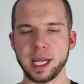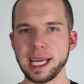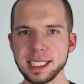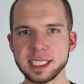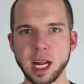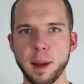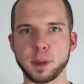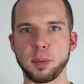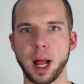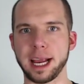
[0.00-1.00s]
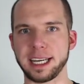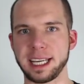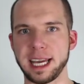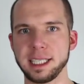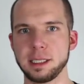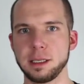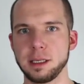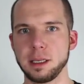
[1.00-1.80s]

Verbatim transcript: he stopped applying to gigs,